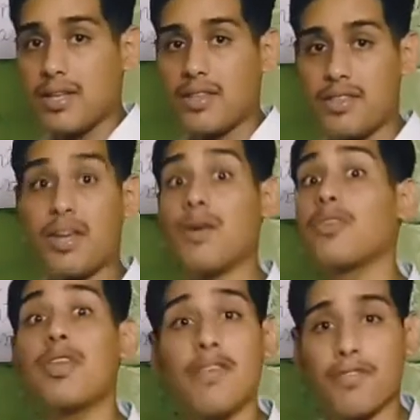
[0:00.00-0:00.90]
they
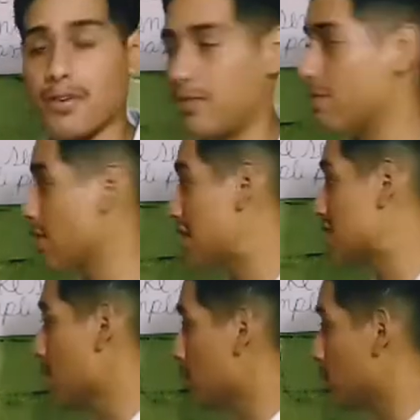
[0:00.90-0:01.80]
are different. For
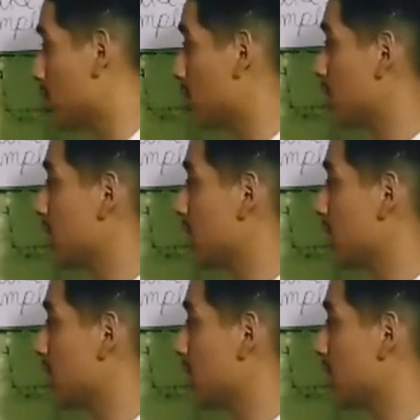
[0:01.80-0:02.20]
example,